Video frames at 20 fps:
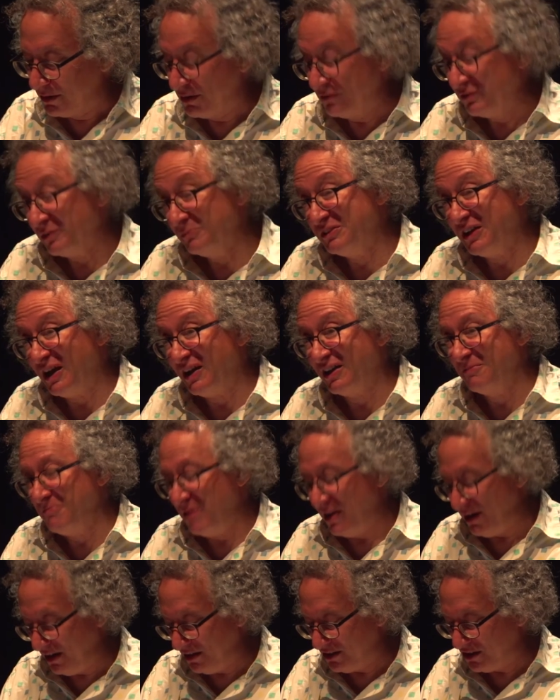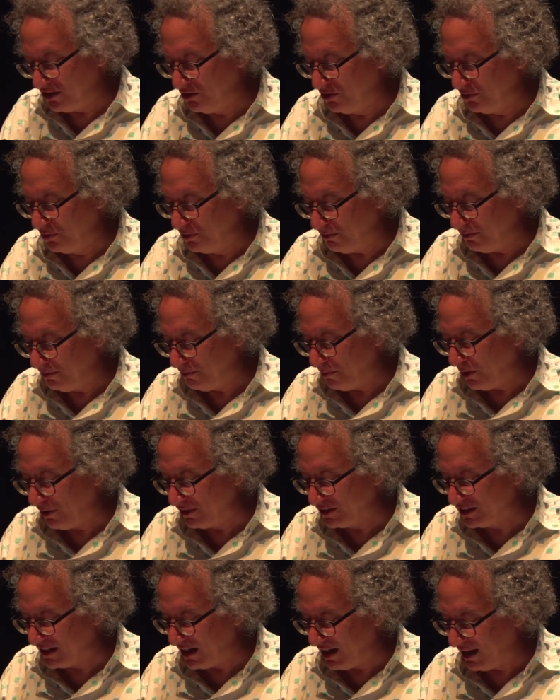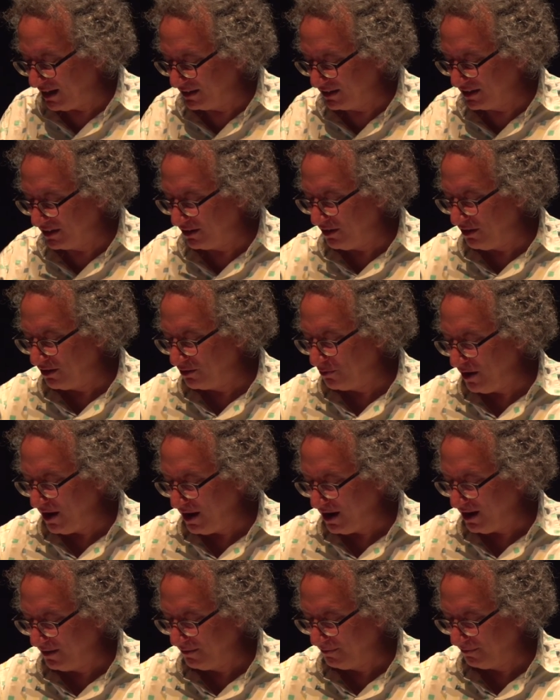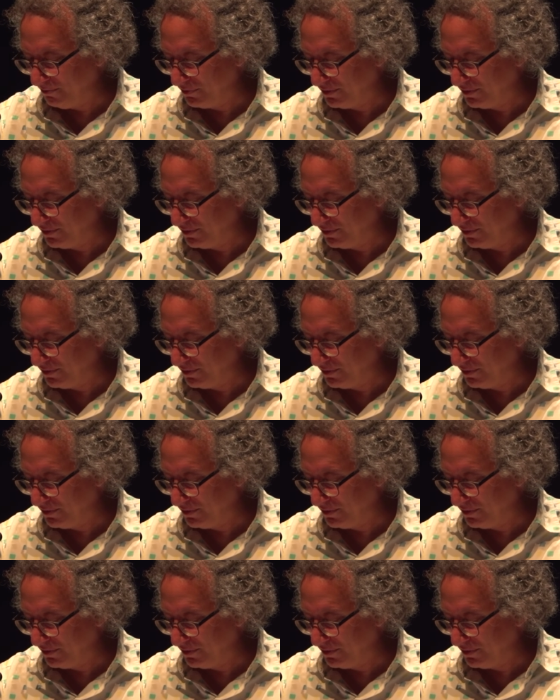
From Giacometti to Pearlstein is a long way,